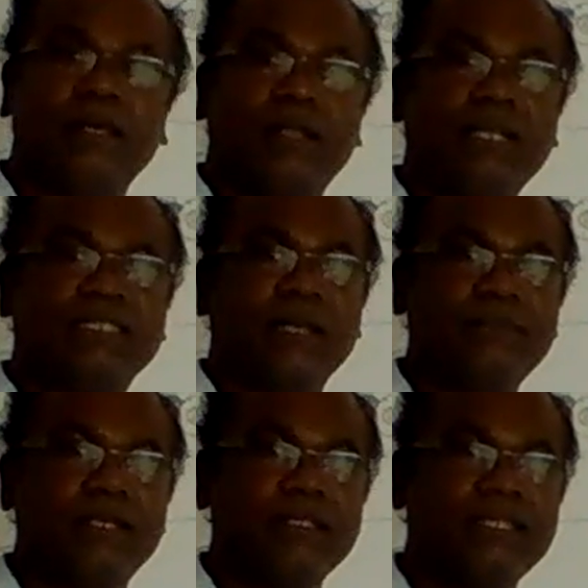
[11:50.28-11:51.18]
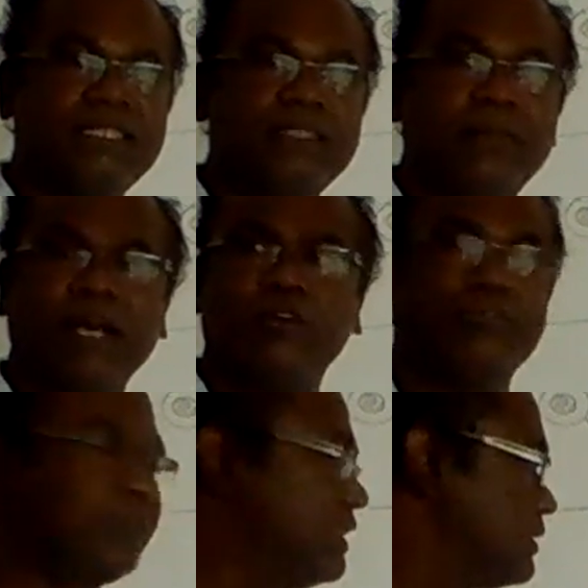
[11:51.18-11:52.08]
let's come here. This is the
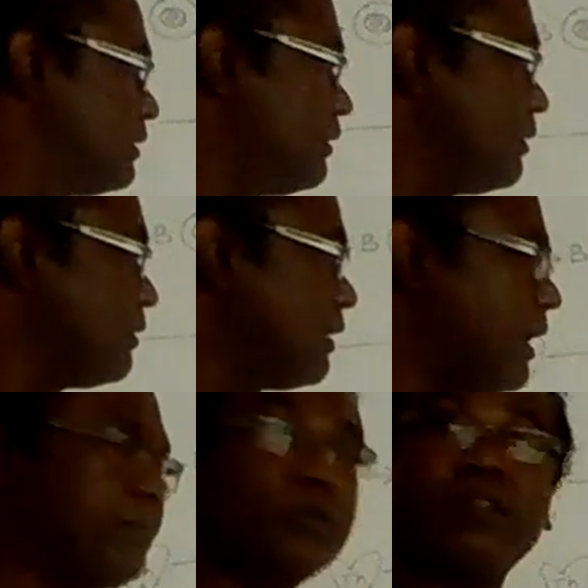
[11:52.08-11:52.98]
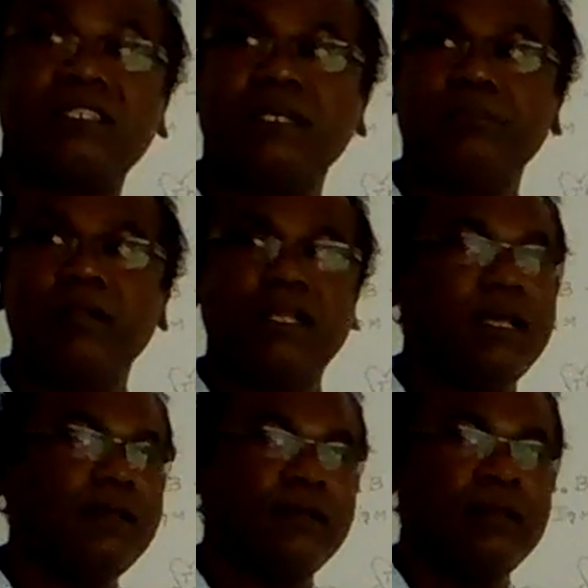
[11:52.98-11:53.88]
macrophage. I put a symbol here.